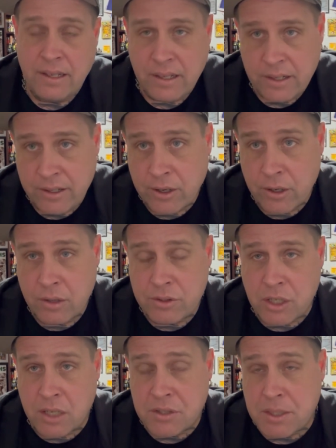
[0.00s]
You're
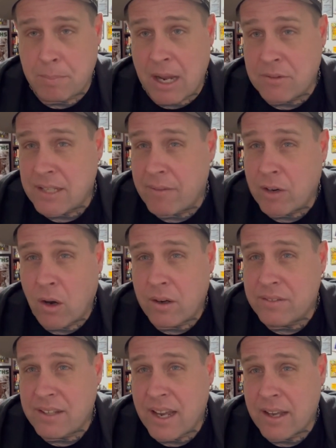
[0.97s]
just about to have a heart
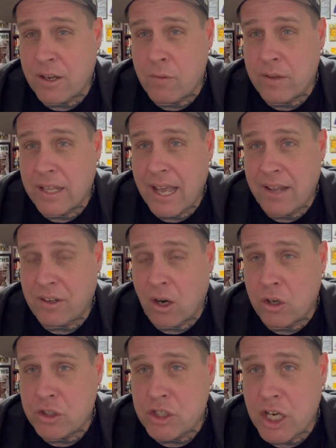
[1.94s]
attack over that,
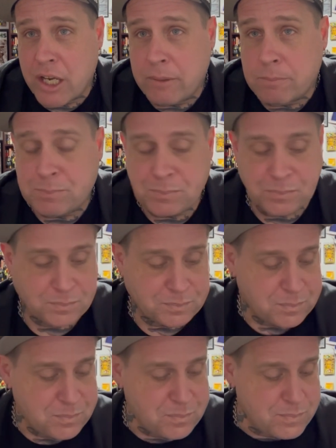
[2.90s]
aren't you?
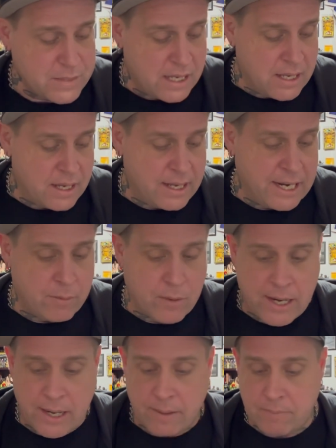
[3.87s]

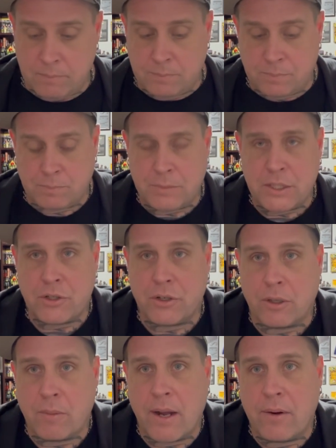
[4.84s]
Anyway, be sure
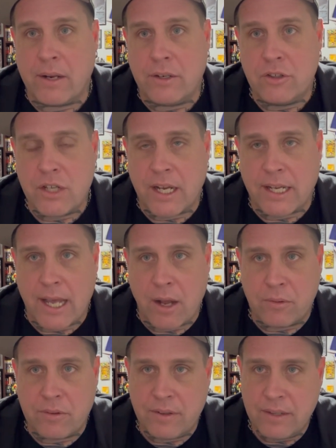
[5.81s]
to go out and check
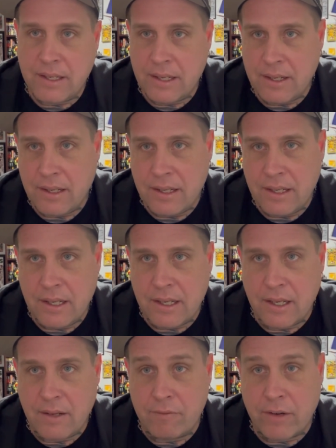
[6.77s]
out
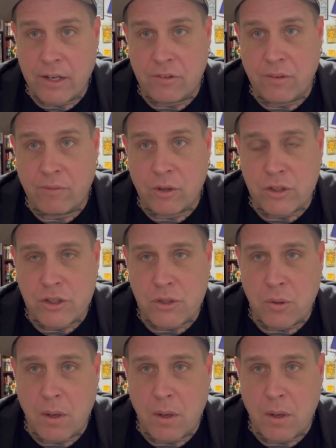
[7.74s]
Vice and Virtue